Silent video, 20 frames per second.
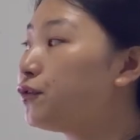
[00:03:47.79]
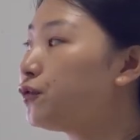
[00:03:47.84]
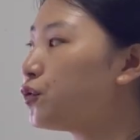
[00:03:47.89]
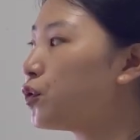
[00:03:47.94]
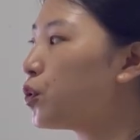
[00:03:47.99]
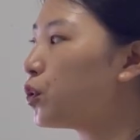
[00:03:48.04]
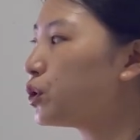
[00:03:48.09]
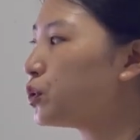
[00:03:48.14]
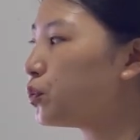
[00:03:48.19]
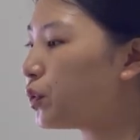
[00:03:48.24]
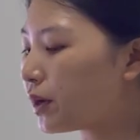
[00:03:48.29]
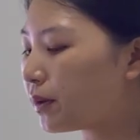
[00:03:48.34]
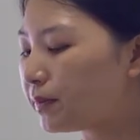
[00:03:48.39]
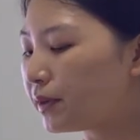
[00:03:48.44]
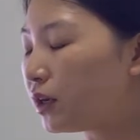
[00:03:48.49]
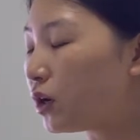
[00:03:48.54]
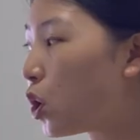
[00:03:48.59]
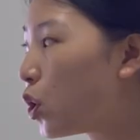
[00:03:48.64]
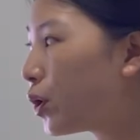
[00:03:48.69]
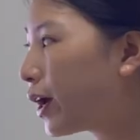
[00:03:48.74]
default will
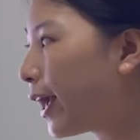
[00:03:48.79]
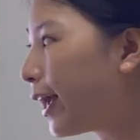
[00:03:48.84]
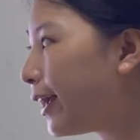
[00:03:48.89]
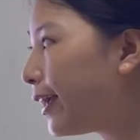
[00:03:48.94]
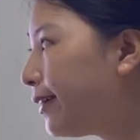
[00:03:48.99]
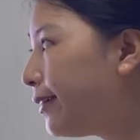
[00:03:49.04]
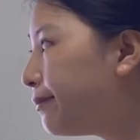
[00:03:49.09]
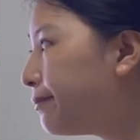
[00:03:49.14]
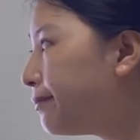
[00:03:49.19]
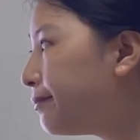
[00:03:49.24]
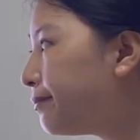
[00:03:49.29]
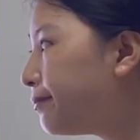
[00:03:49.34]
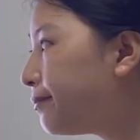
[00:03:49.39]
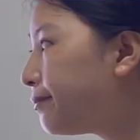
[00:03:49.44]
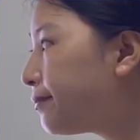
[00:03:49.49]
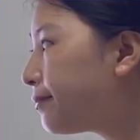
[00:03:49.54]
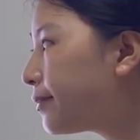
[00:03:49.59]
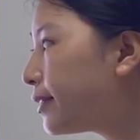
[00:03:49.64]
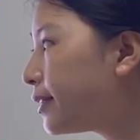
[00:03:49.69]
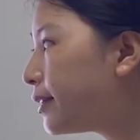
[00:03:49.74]
be okay.
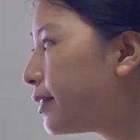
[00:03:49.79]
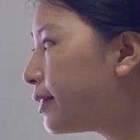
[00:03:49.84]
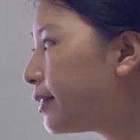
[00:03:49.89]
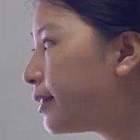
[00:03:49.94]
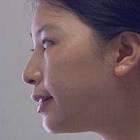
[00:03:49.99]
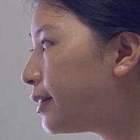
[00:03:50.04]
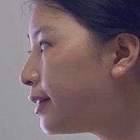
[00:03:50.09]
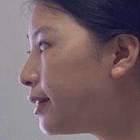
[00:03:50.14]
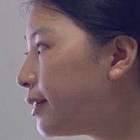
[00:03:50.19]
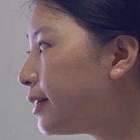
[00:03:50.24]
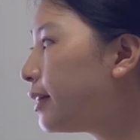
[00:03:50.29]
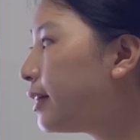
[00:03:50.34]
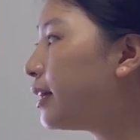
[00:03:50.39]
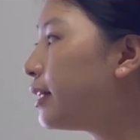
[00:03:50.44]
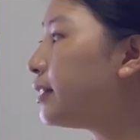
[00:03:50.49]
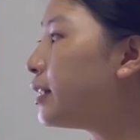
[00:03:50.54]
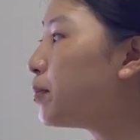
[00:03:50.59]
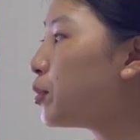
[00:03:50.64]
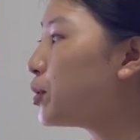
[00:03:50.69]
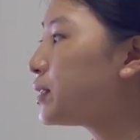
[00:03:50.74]

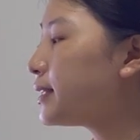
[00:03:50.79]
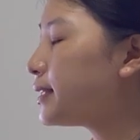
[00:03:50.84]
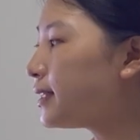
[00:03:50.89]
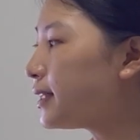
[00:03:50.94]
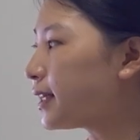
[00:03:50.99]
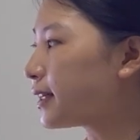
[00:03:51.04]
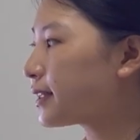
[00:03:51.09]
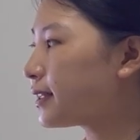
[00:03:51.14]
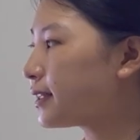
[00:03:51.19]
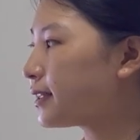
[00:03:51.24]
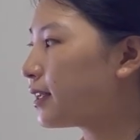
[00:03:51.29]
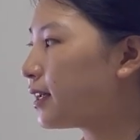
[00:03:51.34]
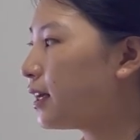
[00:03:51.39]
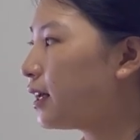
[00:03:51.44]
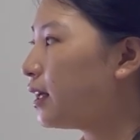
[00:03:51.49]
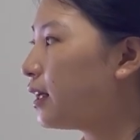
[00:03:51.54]
Number 6,